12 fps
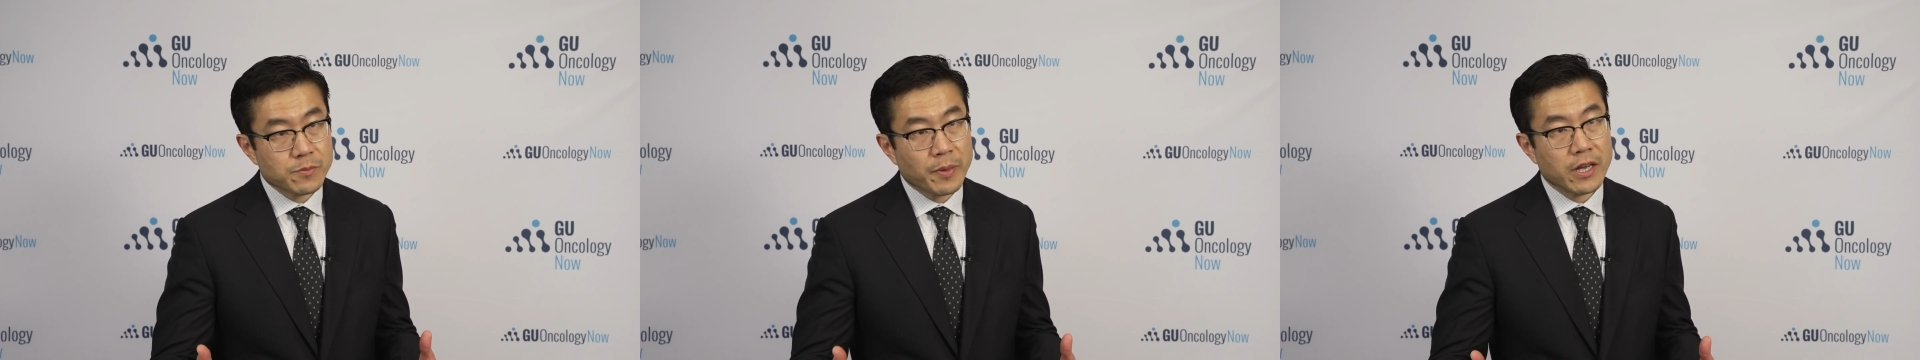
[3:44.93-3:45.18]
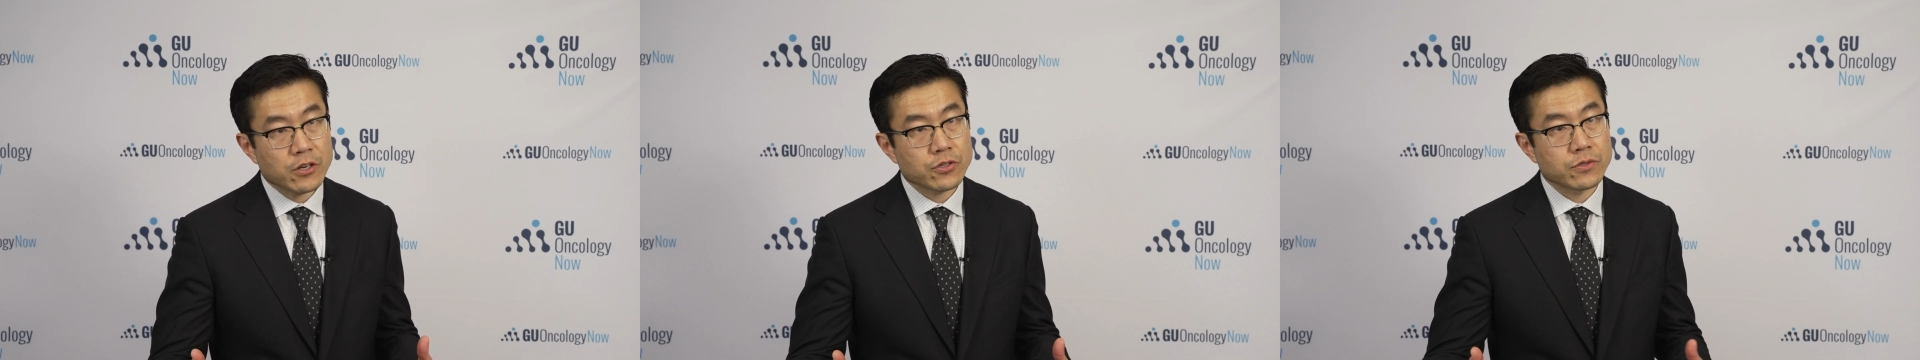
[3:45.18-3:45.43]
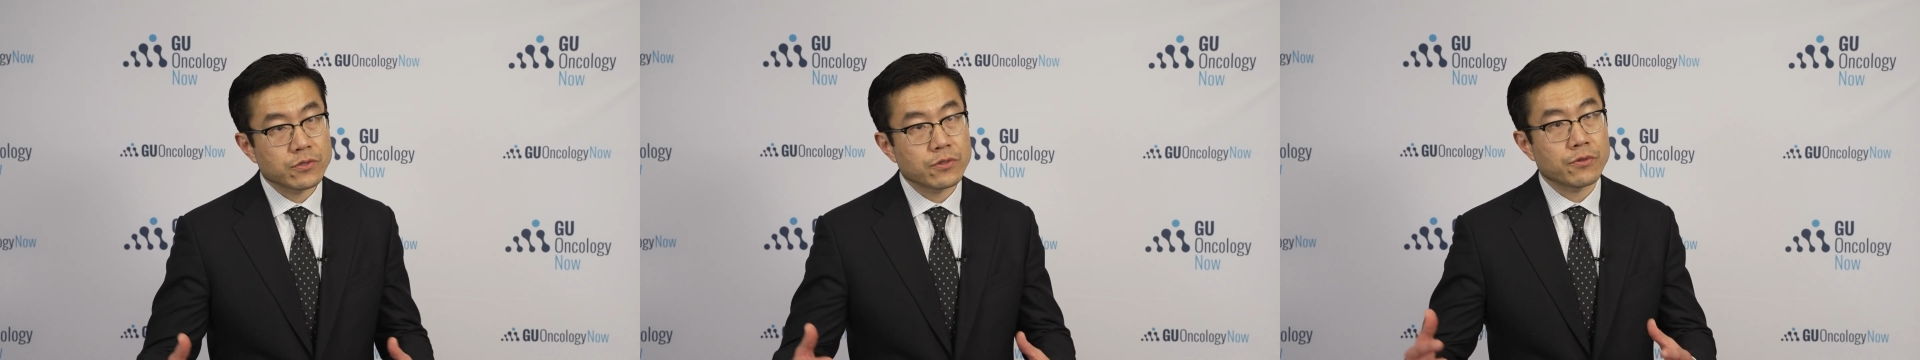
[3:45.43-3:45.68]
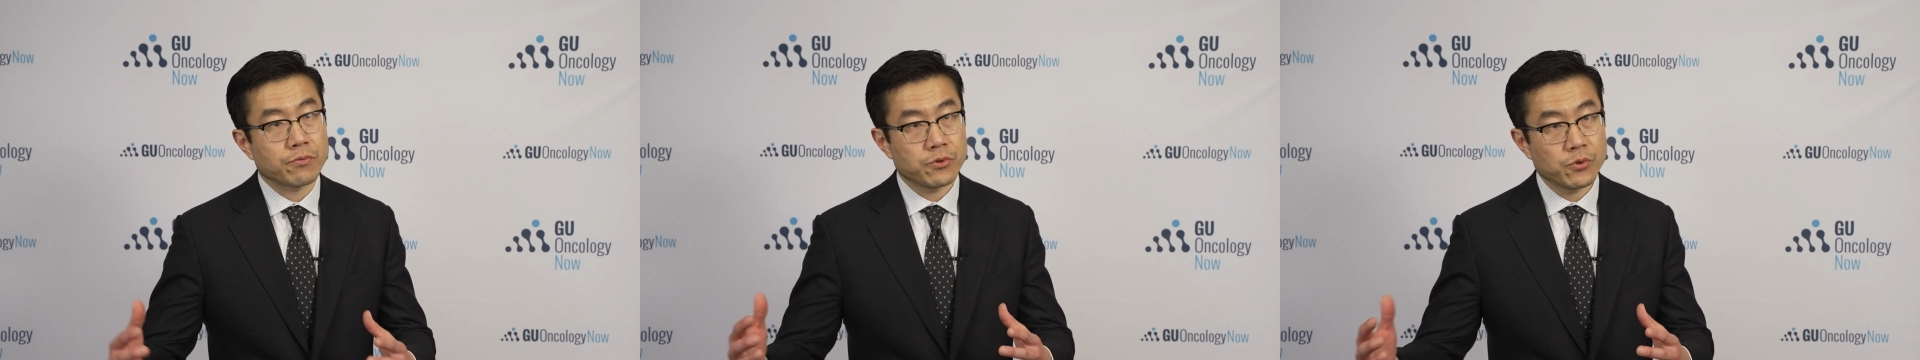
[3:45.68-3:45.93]
patients
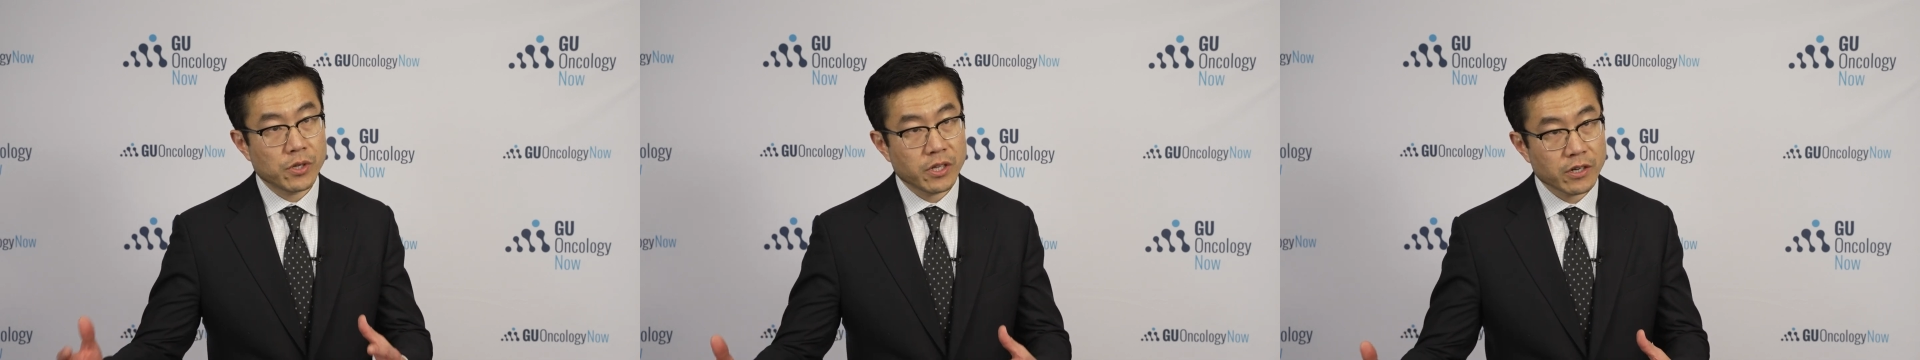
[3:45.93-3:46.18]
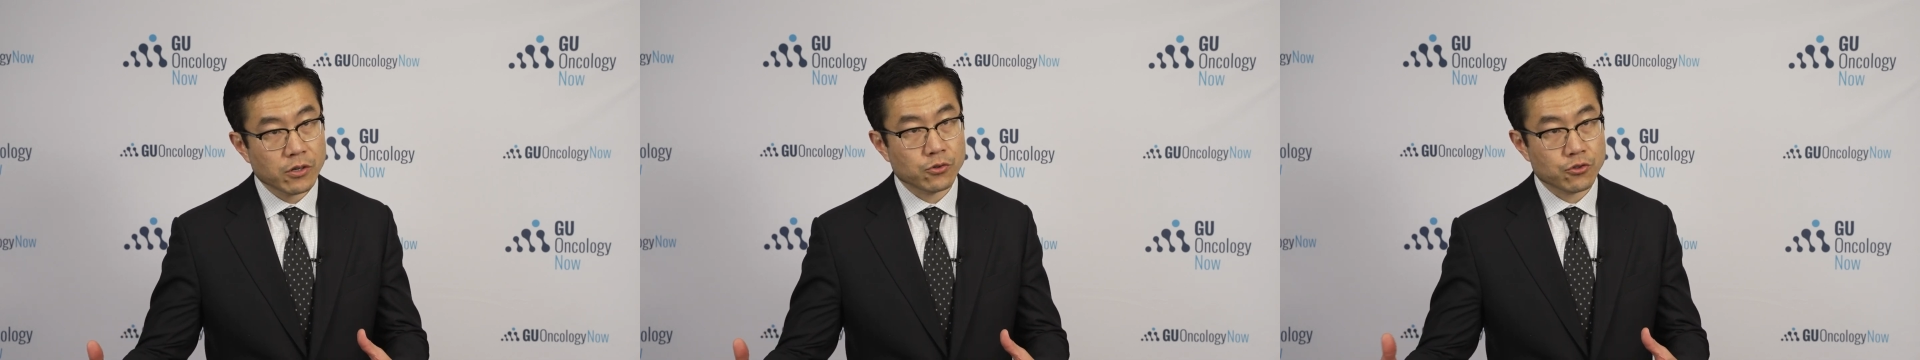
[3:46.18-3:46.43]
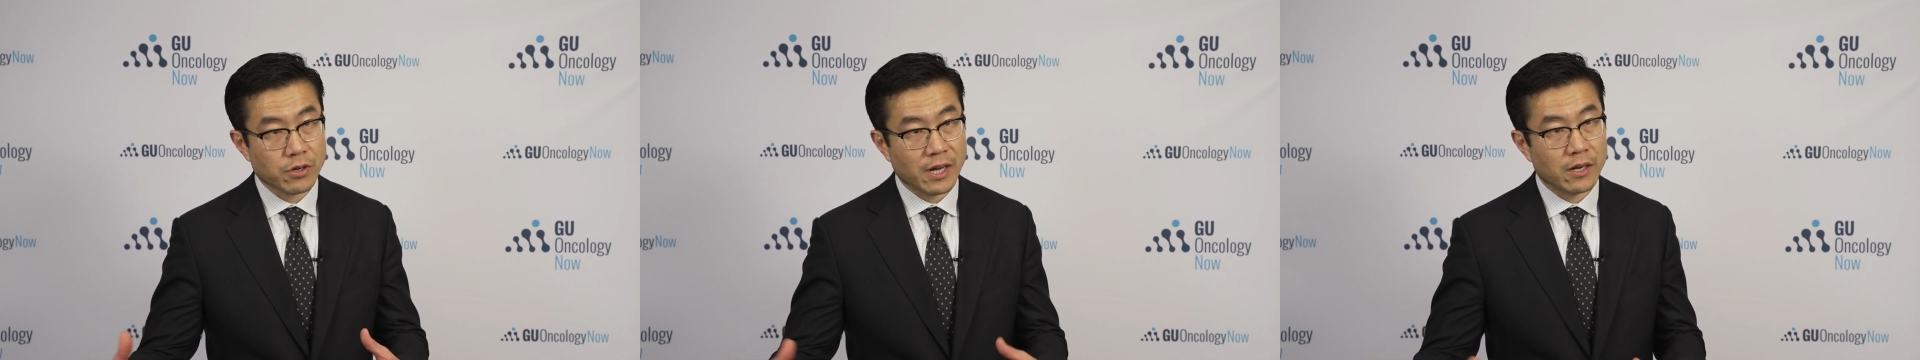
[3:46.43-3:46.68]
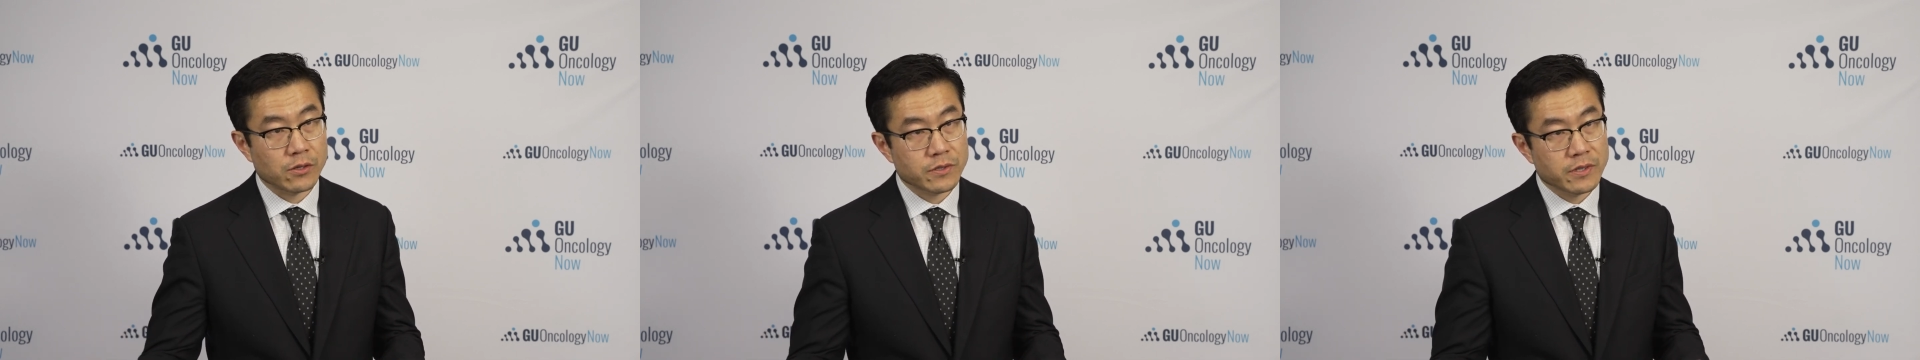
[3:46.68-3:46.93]
through clinical
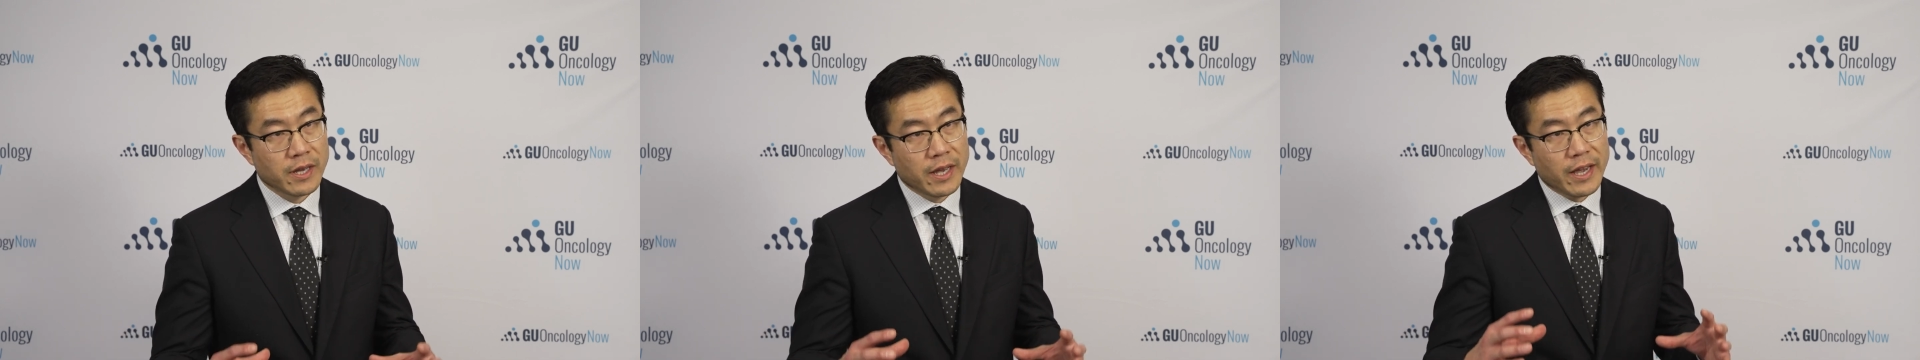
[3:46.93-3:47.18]
trials